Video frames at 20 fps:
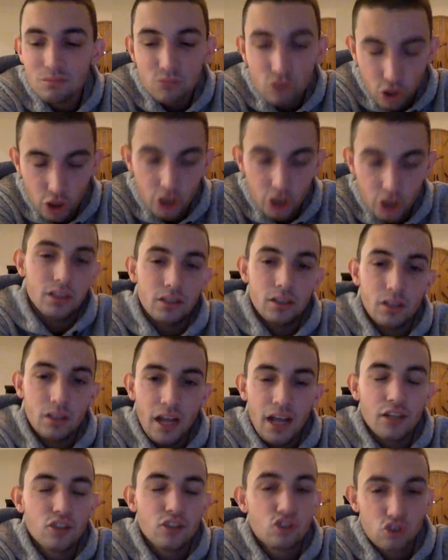good
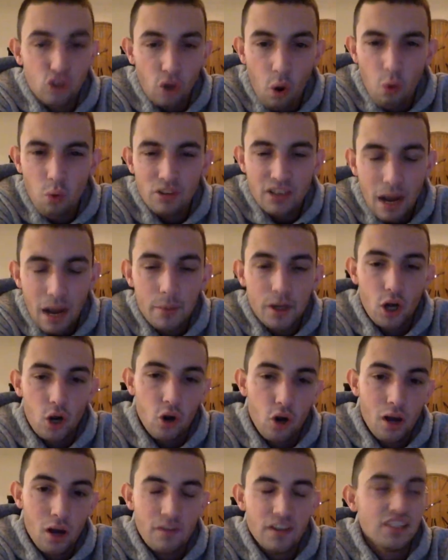and so dominant
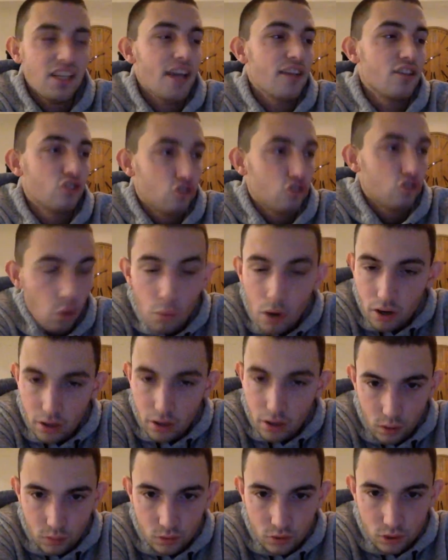on offense and so well
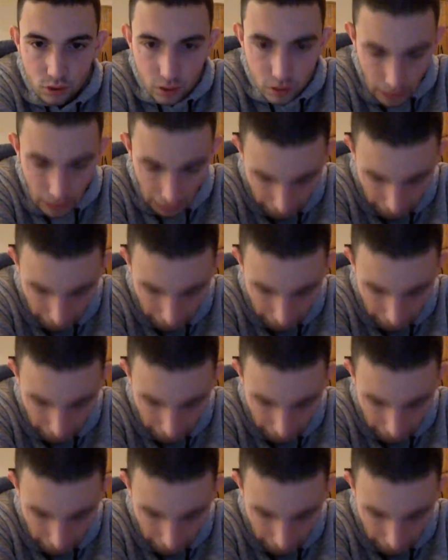coached,